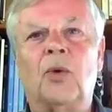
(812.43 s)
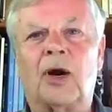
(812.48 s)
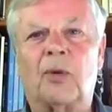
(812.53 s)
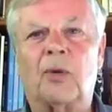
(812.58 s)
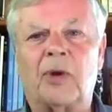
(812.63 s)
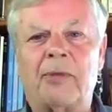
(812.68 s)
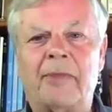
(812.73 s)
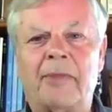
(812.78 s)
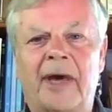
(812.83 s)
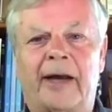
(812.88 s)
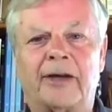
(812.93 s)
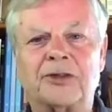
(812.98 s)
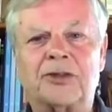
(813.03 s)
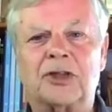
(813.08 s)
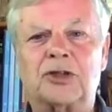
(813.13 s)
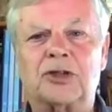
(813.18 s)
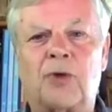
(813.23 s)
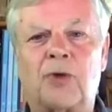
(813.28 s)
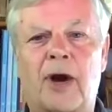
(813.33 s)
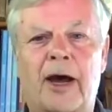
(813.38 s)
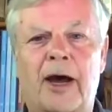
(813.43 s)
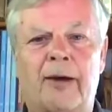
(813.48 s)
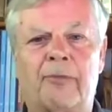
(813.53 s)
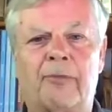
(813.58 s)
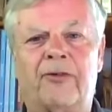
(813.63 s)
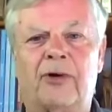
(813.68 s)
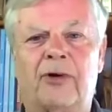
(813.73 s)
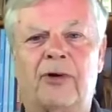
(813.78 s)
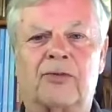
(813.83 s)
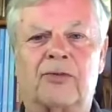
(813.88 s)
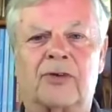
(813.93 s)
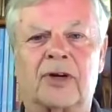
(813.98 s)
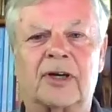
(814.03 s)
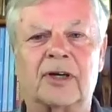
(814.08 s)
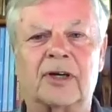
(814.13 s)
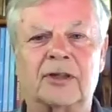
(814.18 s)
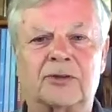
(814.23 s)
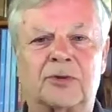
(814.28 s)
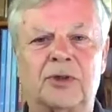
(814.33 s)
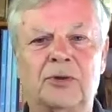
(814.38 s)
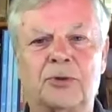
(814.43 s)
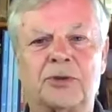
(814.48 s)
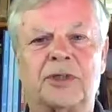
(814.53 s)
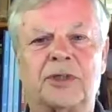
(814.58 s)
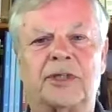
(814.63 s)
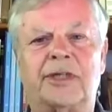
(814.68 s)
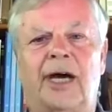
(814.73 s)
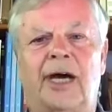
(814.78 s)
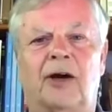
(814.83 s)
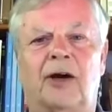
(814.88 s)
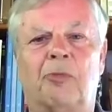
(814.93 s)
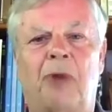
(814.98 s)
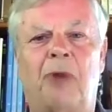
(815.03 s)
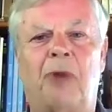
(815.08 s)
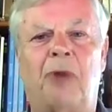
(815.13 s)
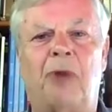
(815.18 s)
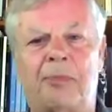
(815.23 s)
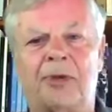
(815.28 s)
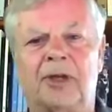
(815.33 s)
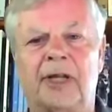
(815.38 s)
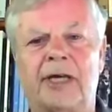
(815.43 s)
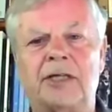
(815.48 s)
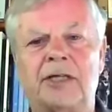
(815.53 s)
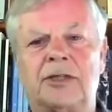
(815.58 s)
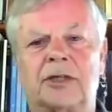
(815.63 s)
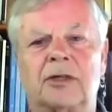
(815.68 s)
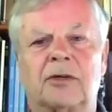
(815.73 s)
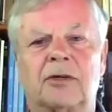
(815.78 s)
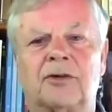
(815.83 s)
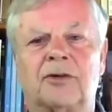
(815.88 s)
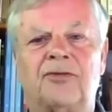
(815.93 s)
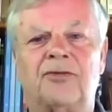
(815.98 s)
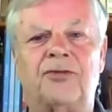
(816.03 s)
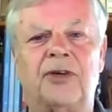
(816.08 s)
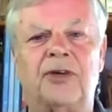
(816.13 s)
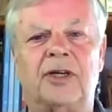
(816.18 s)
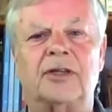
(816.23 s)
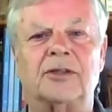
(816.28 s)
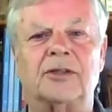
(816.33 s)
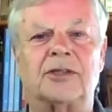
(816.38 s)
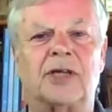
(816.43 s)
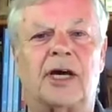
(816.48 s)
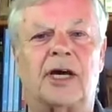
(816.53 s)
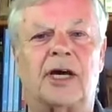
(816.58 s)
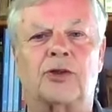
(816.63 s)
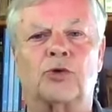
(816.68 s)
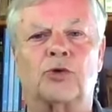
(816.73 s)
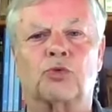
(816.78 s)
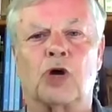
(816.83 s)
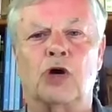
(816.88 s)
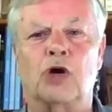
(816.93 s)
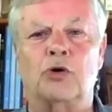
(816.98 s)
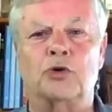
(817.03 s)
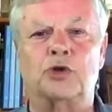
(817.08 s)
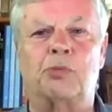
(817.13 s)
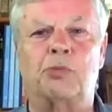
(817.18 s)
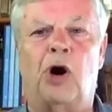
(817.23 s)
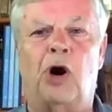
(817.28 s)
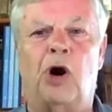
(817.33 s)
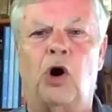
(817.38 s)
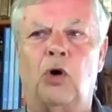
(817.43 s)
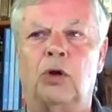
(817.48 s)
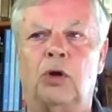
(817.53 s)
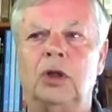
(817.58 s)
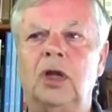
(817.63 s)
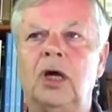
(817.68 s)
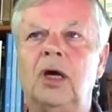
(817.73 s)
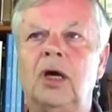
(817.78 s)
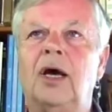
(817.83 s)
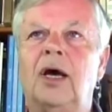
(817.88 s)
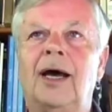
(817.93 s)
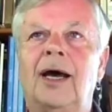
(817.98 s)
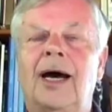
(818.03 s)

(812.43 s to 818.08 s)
where we managed to triumph over a country whose entire population could fit inside the Rose Bowl.